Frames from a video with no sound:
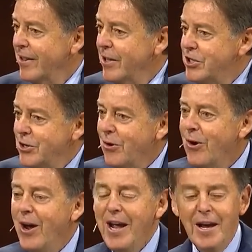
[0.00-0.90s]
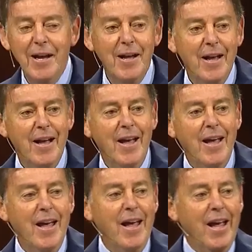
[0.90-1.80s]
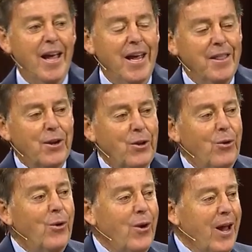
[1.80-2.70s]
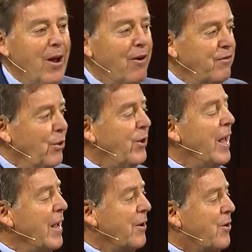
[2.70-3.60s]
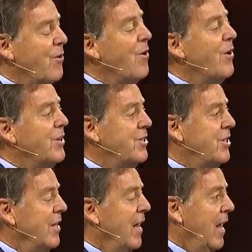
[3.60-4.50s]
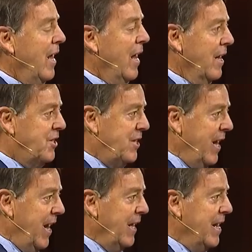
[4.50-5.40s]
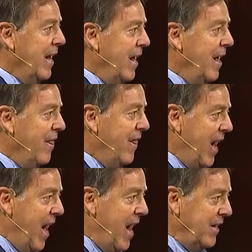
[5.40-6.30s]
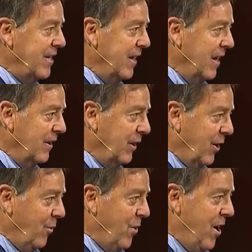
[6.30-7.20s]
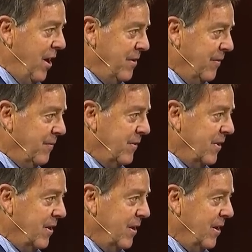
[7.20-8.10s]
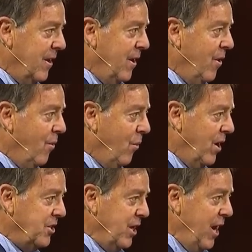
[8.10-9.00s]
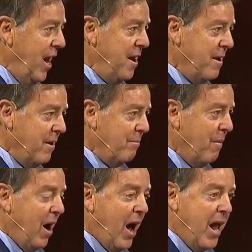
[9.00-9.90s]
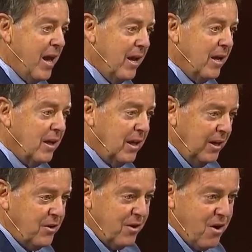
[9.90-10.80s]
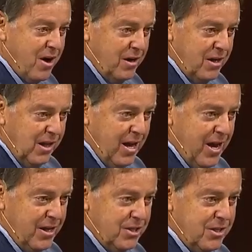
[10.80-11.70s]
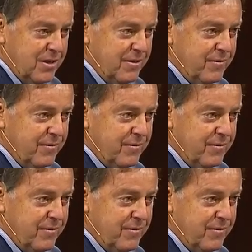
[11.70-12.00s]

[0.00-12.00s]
the joy in the glory of looking across and seeing that little one was in my kindergarten class.